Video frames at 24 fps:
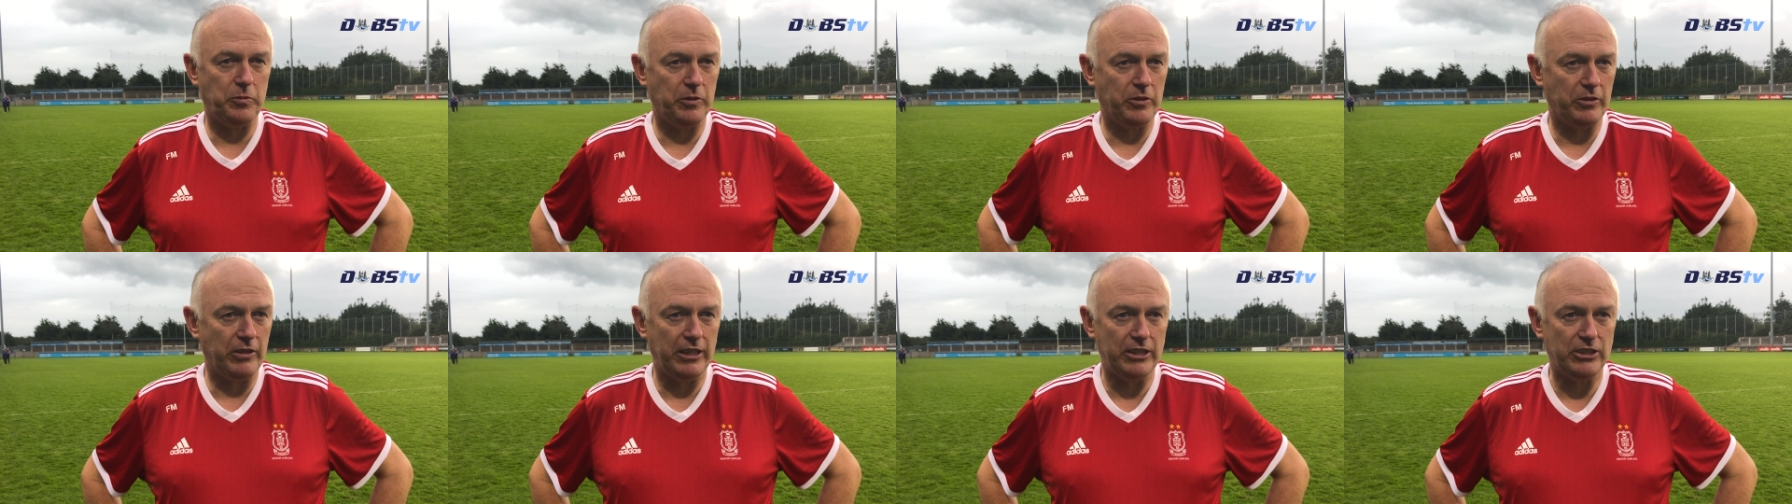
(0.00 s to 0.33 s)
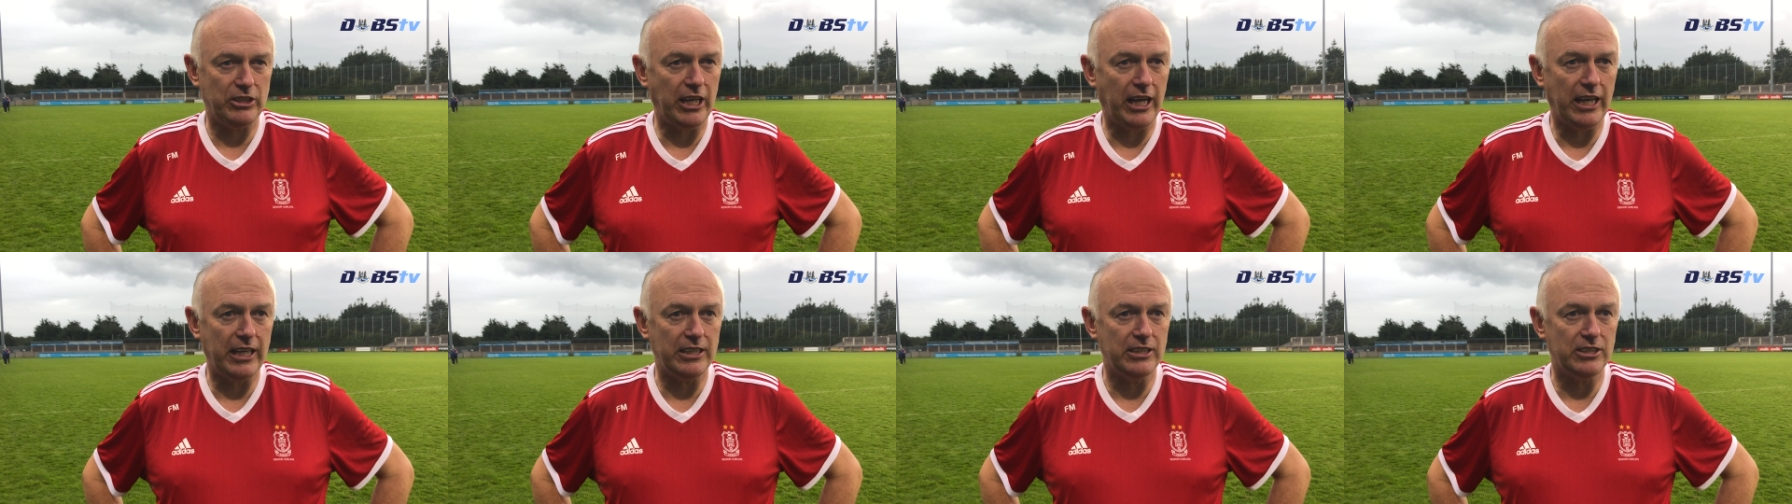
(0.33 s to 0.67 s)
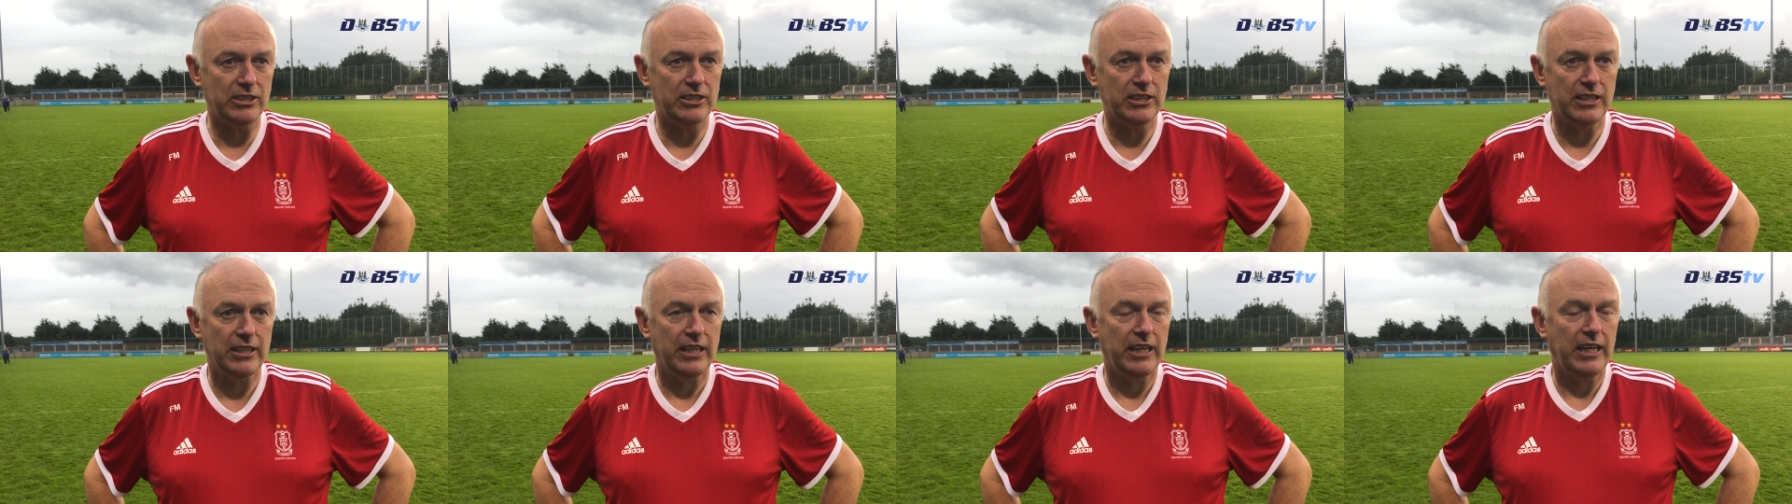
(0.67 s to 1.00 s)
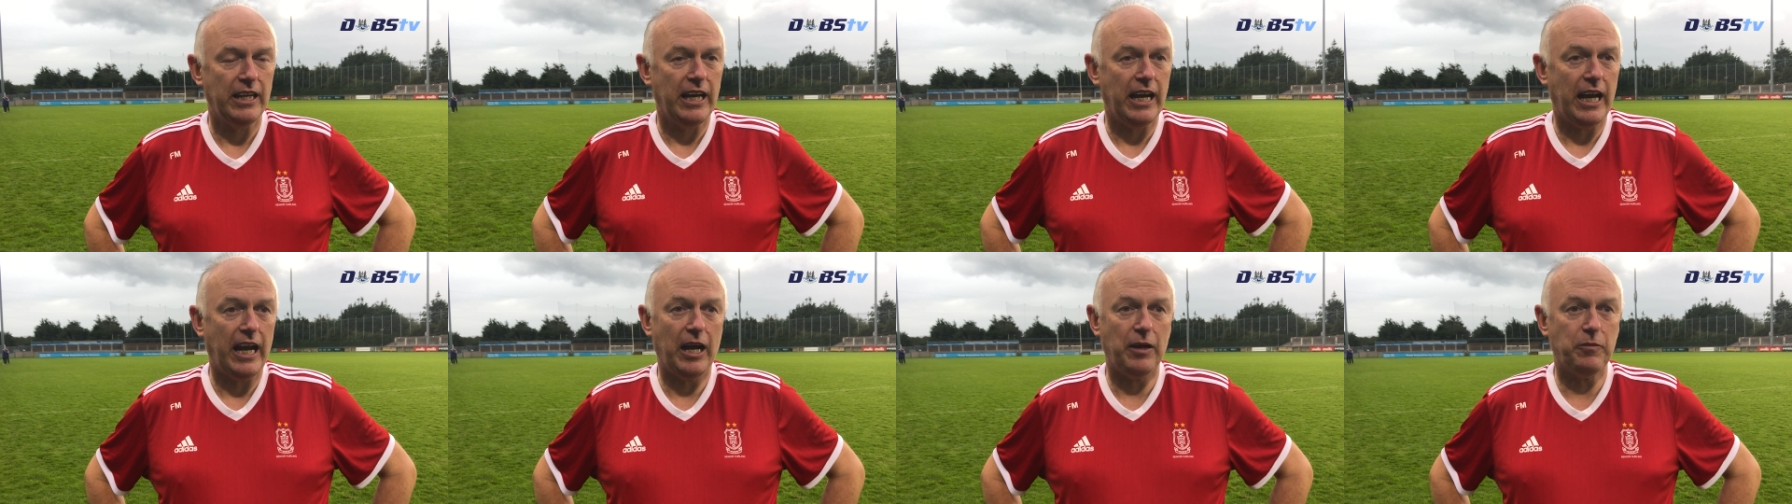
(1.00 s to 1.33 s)
up a great challenge,
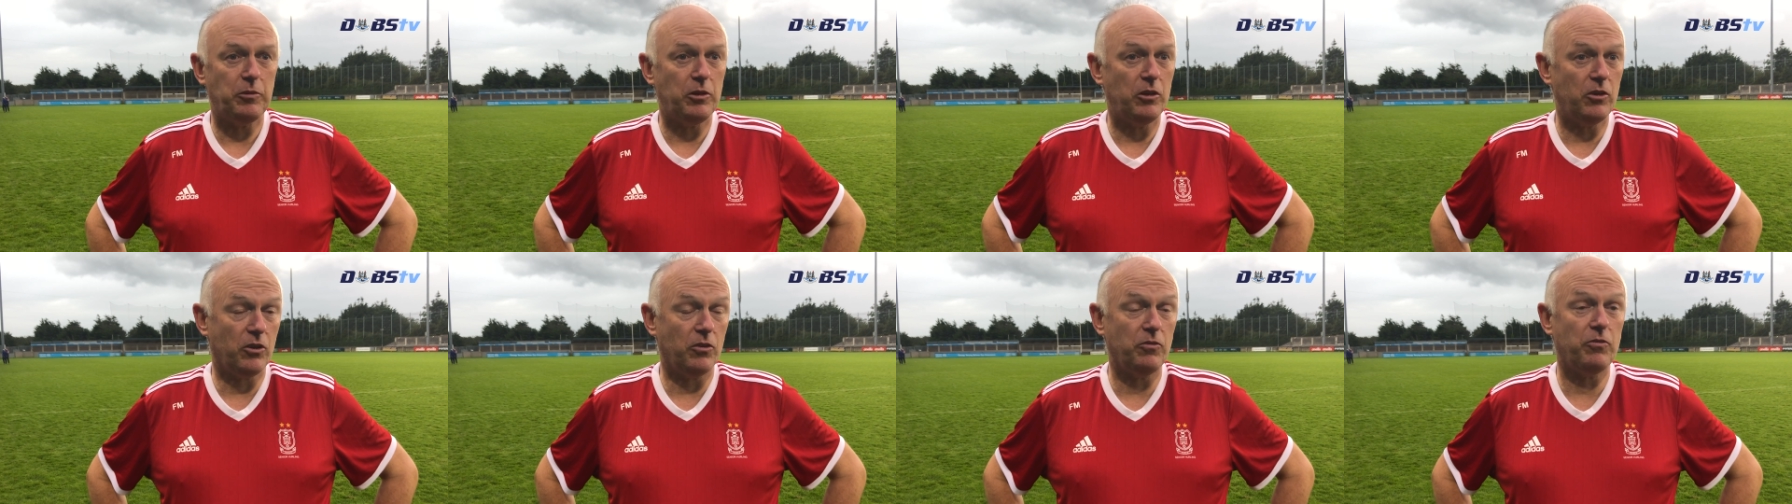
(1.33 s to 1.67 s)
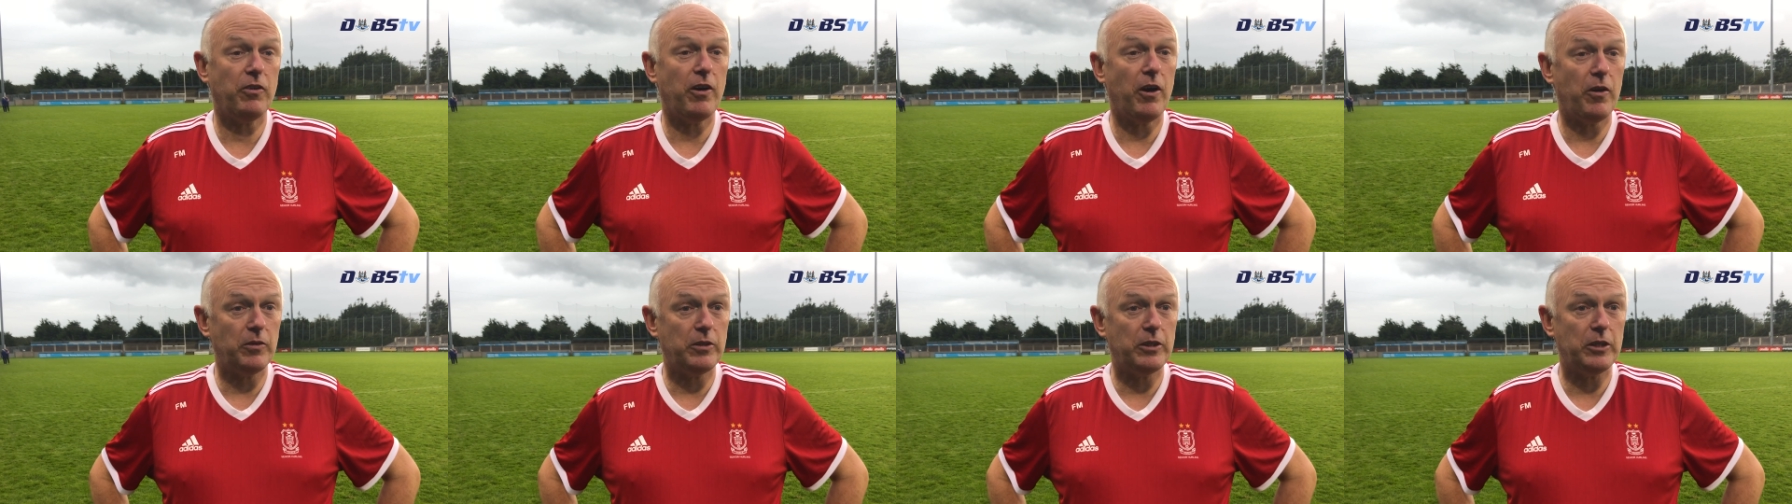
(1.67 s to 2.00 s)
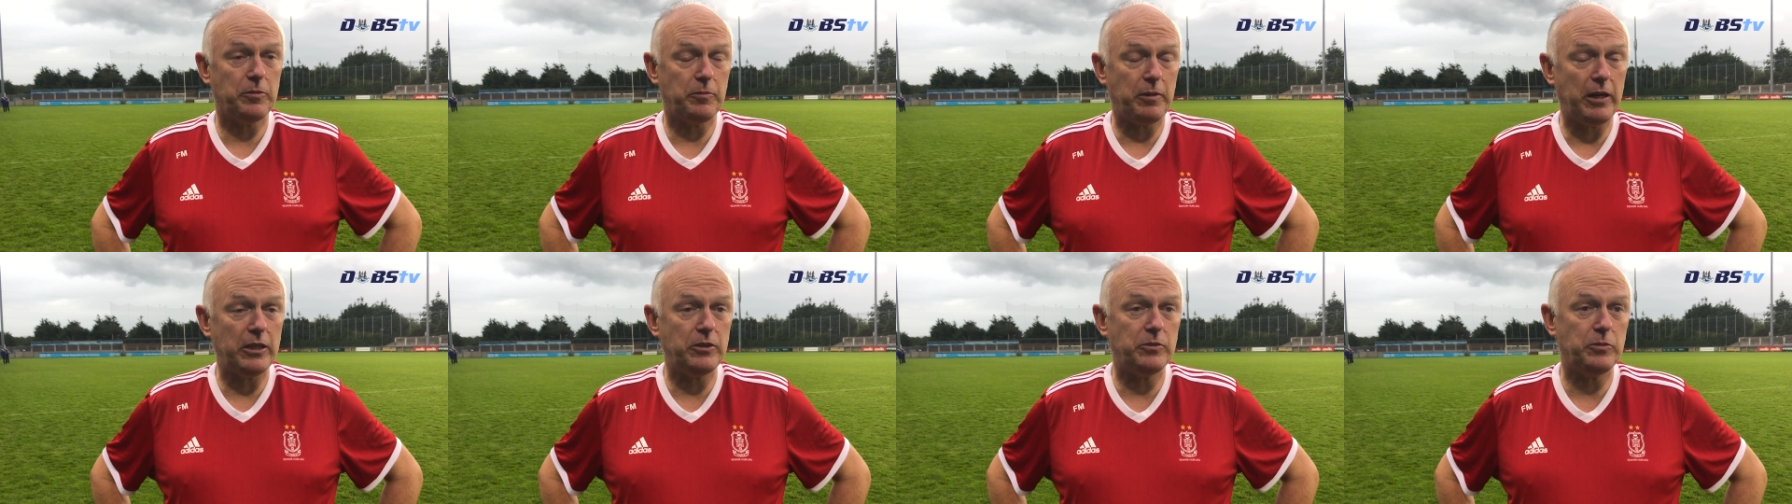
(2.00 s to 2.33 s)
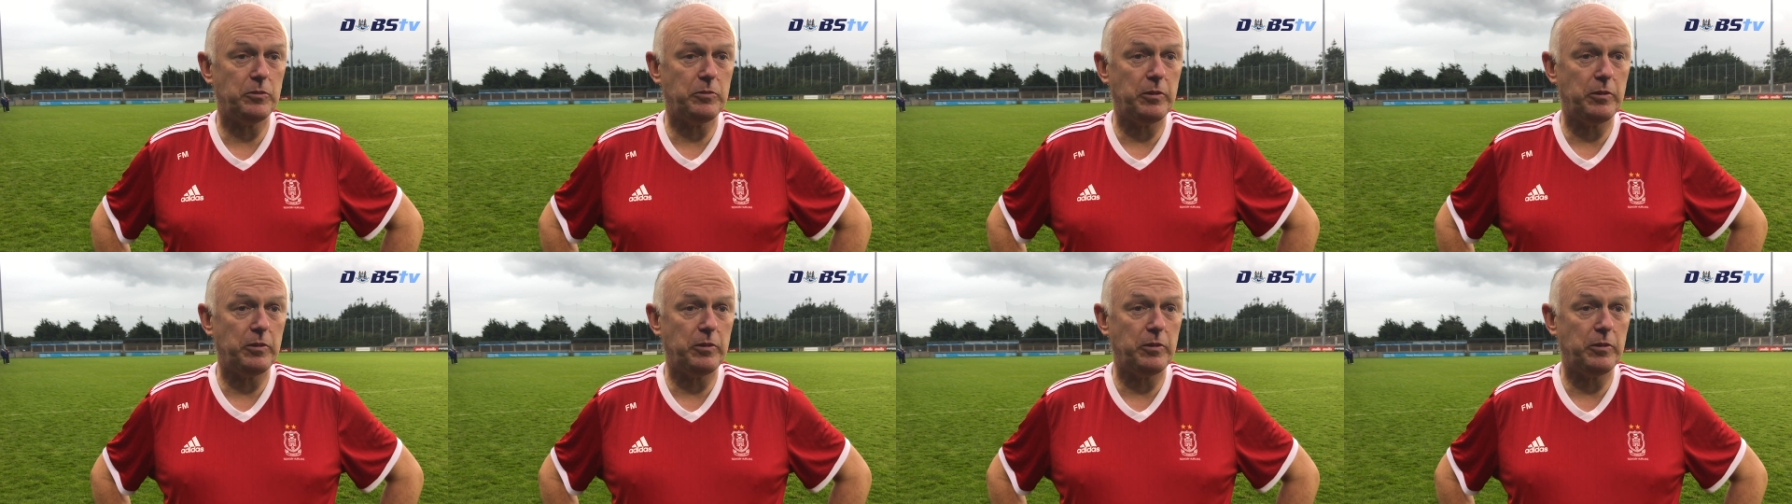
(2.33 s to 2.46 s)
and we're looking forward to the match.